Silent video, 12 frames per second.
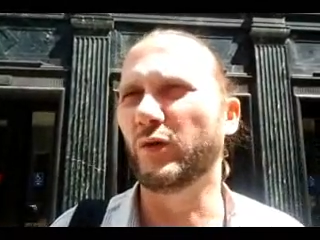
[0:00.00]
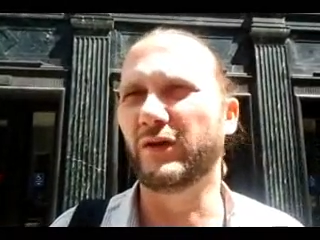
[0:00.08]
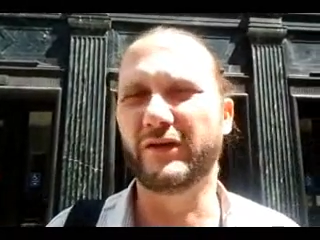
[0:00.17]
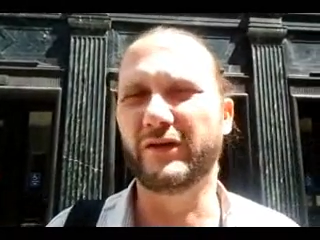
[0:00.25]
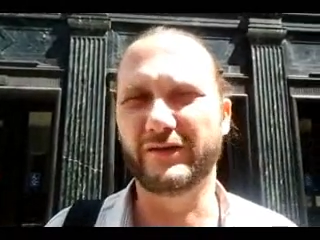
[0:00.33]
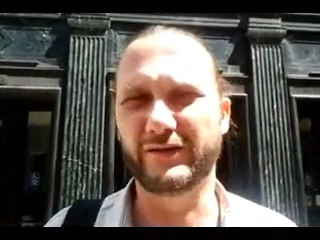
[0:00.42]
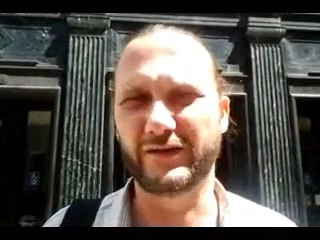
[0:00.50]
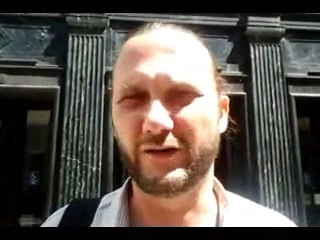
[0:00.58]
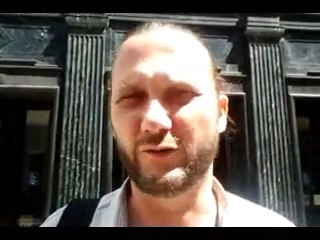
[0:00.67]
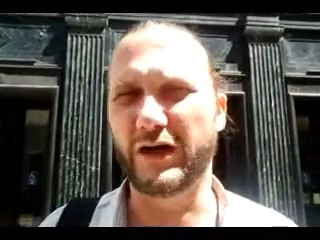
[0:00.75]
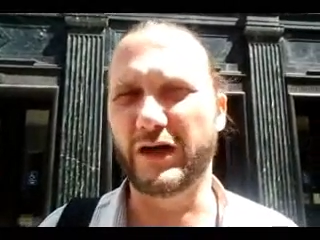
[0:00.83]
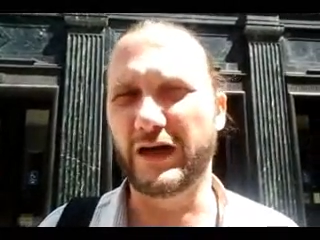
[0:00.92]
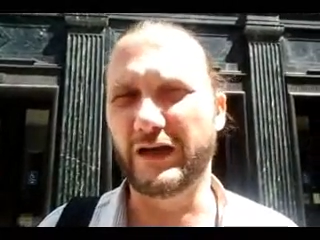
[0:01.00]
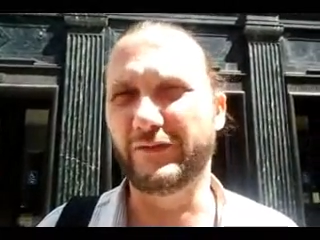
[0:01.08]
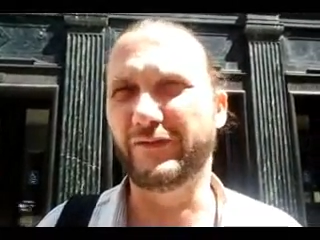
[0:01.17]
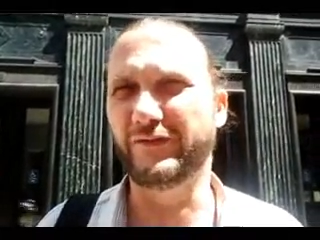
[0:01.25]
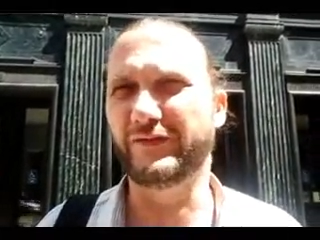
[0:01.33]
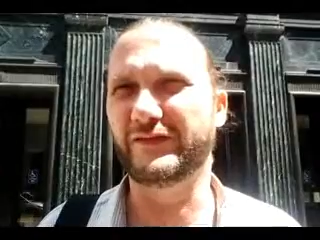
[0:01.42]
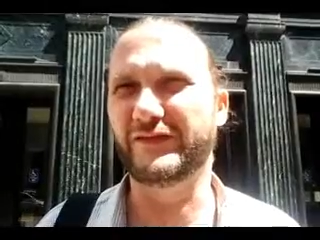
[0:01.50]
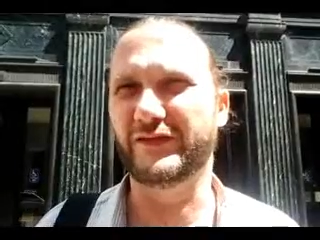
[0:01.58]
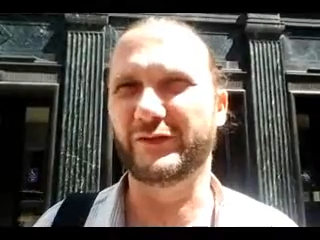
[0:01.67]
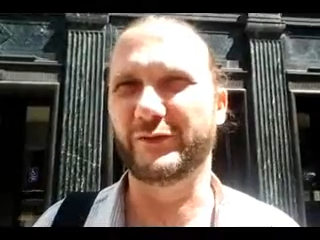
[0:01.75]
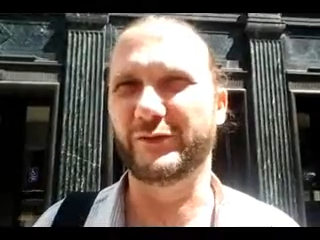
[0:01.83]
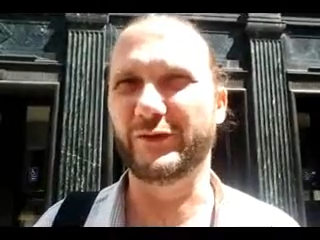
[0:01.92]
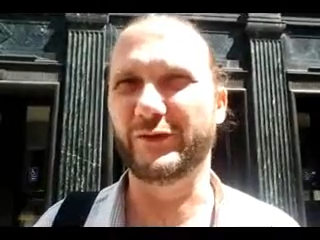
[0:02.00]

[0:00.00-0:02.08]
will arrive to